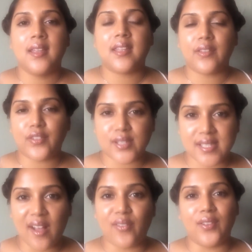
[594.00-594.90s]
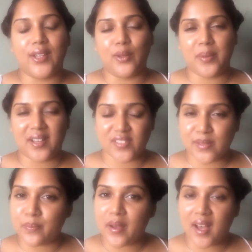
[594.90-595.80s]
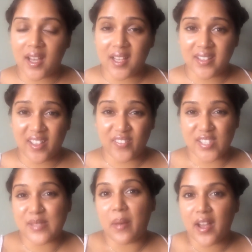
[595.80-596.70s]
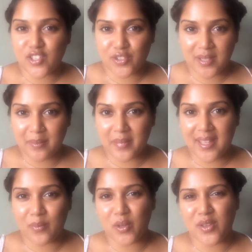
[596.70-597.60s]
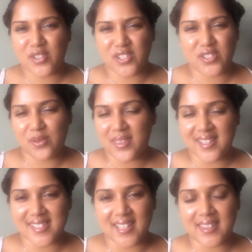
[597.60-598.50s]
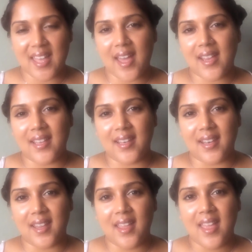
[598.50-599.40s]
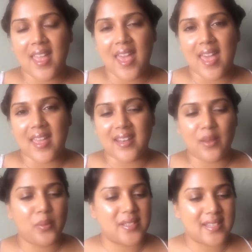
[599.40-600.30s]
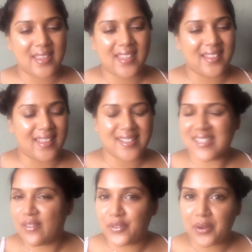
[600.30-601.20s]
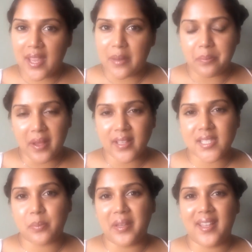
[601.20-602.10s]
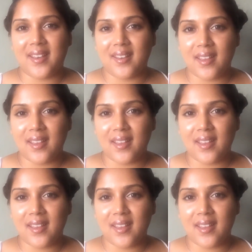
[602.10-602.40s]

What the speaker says: give yourself a little bit of a spa treatment when you just do things like that, and and it was I think like $7 or $8, but